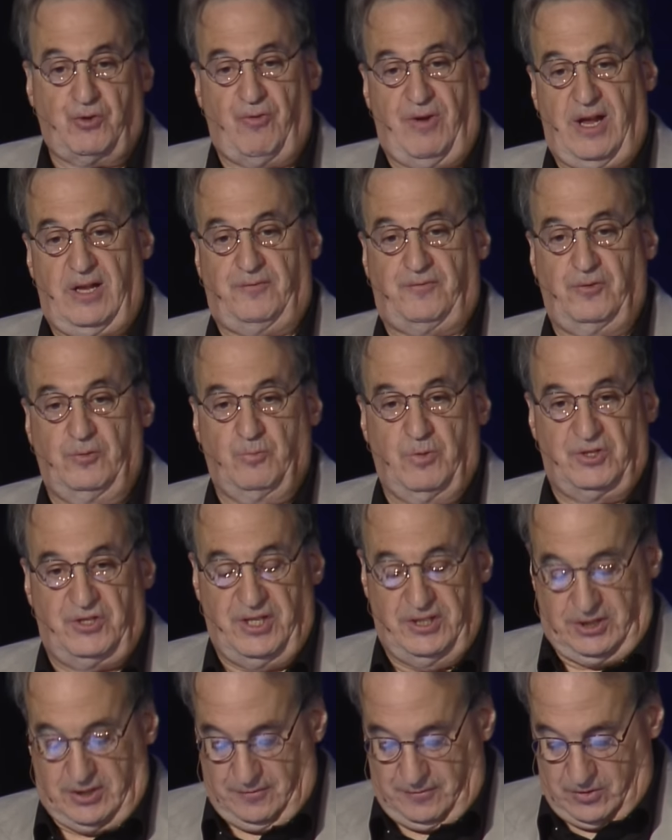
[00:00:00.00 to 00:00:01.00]
Cranford was
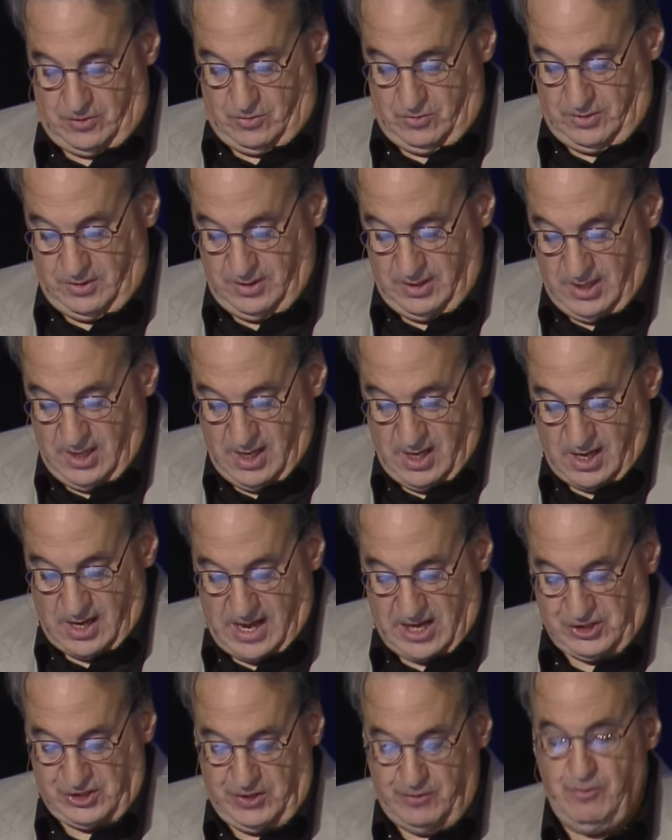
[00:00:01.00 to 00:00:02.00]
interviewed,
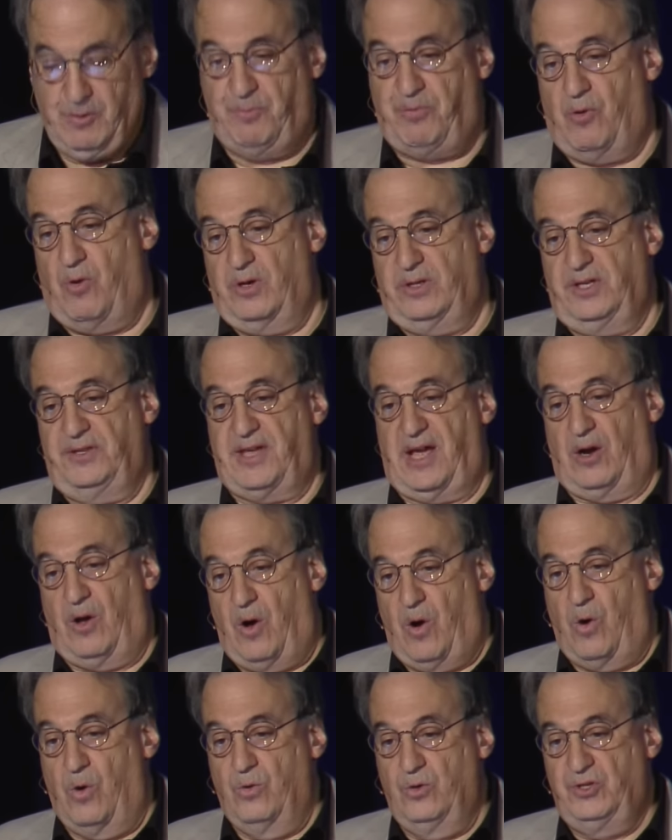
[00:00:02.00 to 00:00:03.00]
and she reported that
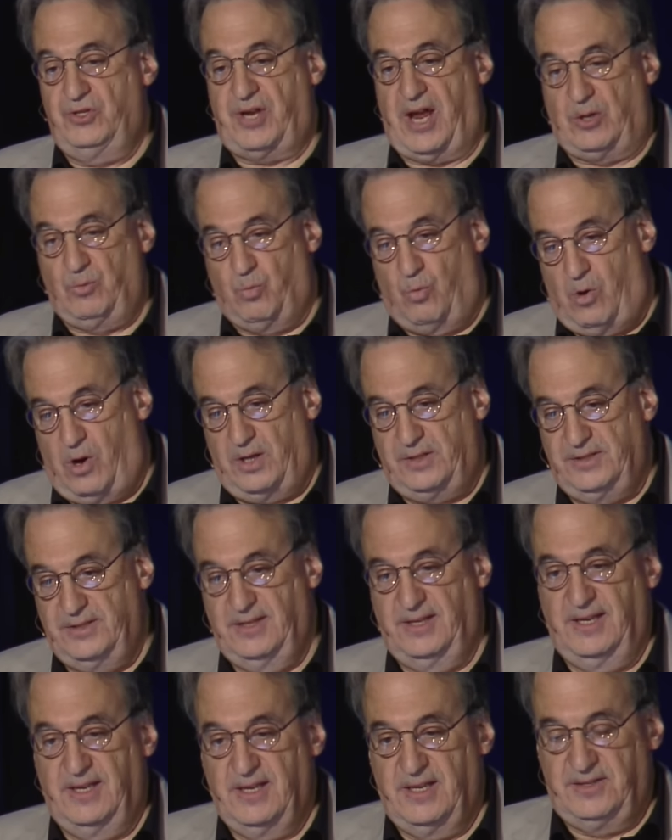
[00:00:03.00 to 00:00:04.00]
Hose had, 1,
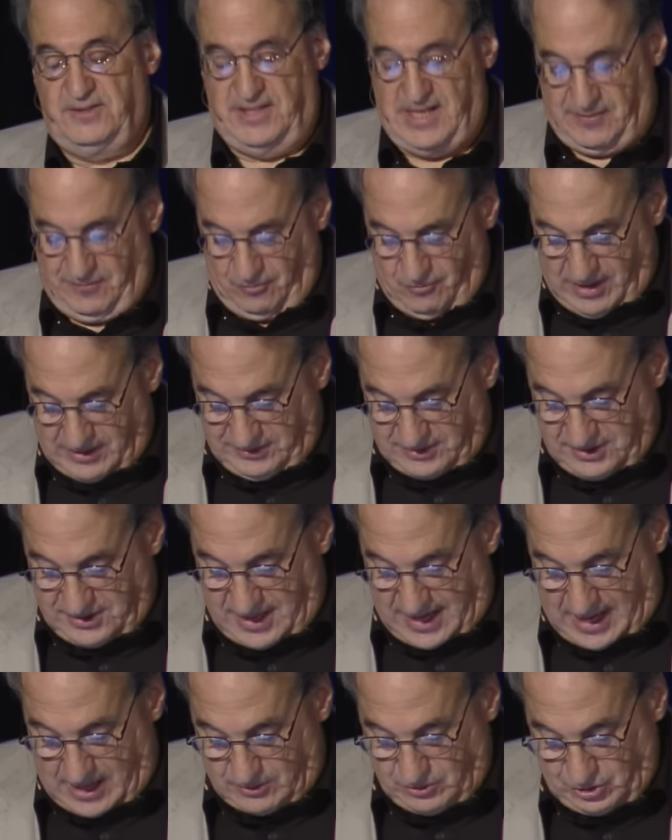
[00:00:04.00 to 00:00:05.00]
never entered
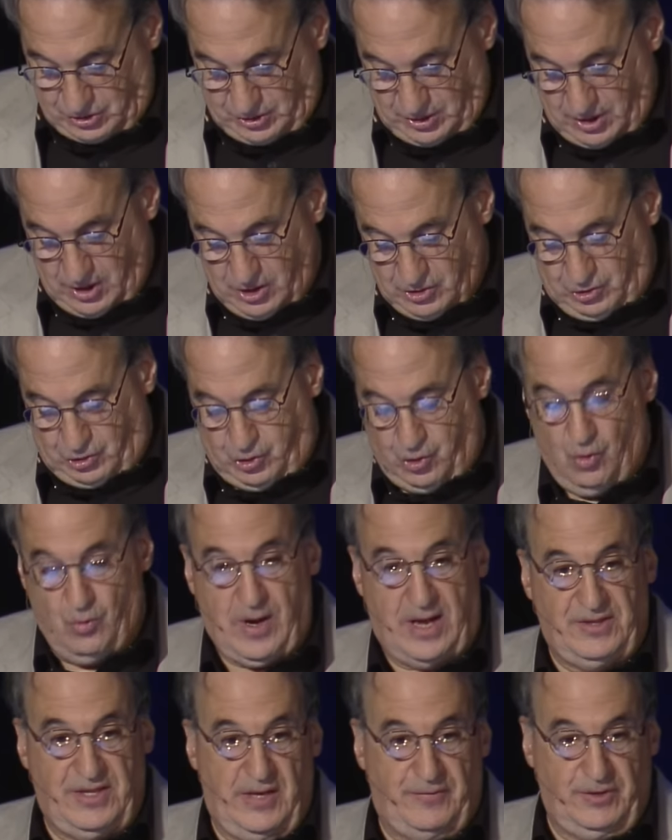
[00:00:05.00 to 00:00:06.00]
the house, 2,
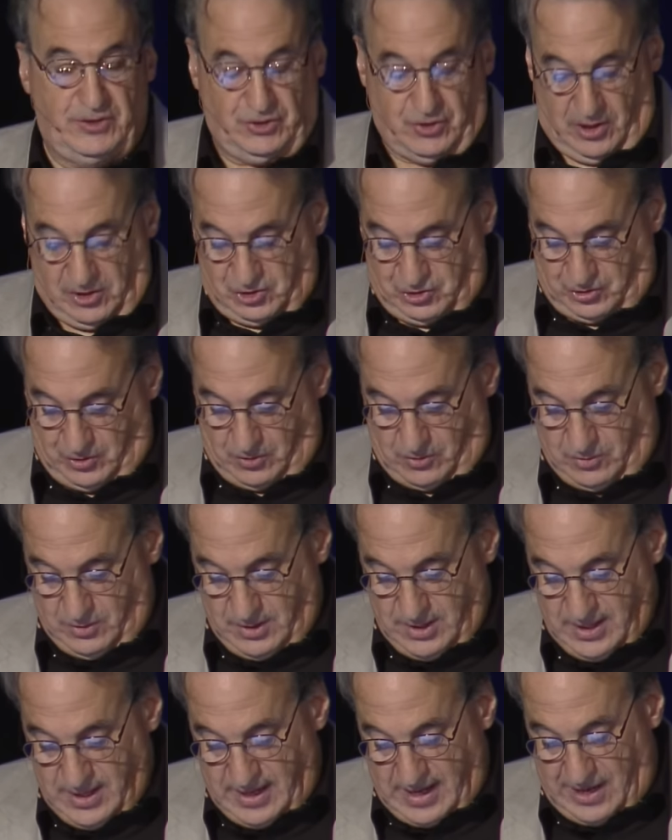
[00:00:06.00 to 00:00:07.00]
had never touched her,
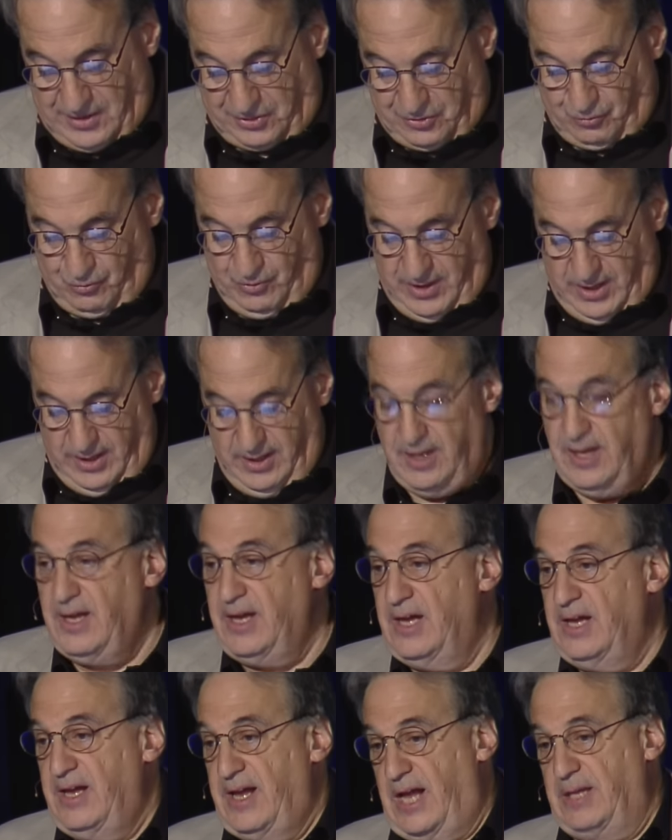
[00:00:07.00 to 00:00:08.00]
and 3,
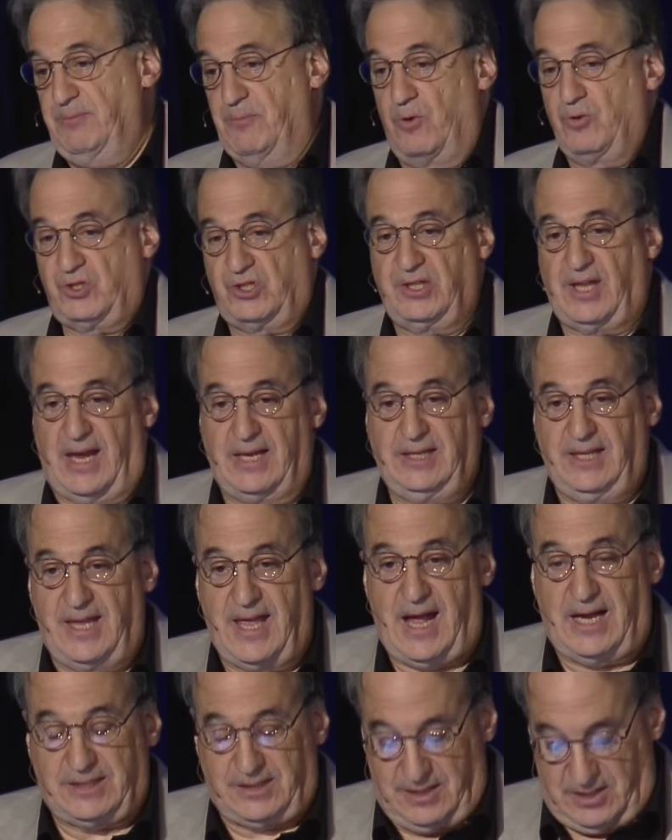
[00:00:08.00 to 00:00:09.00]
had most likely
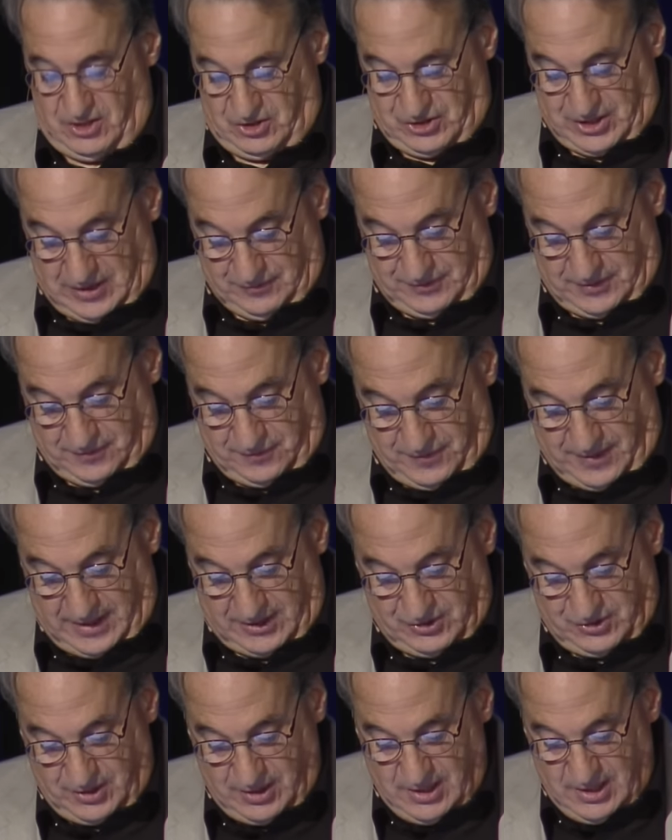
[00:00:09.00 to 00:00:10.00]
acted in
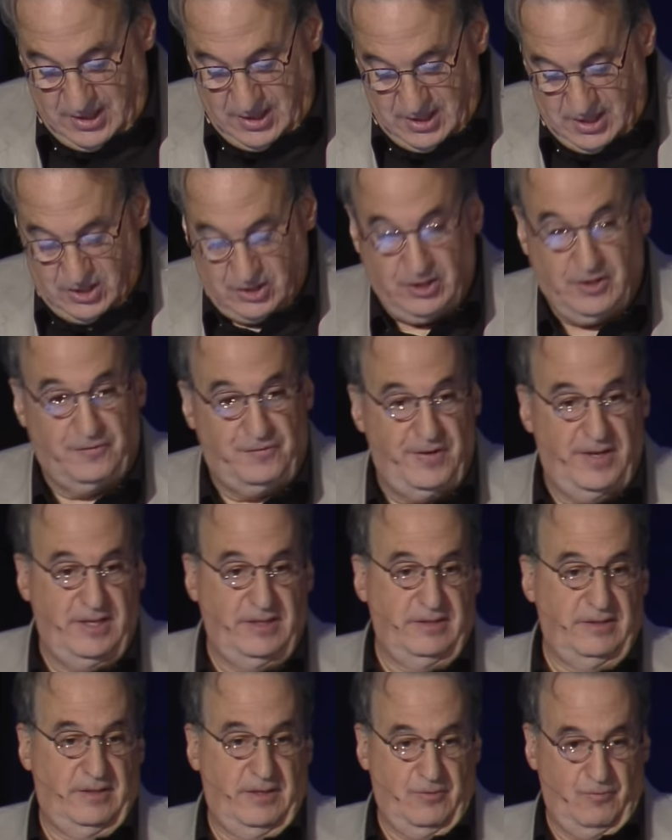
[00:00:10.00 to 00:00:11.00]
self-defense.
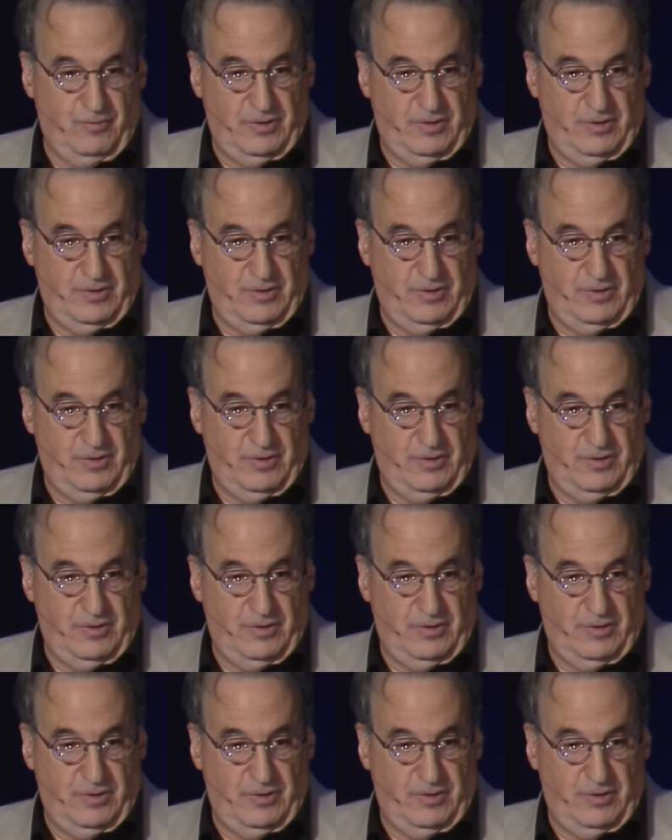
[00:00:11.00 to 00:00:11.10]
Levin,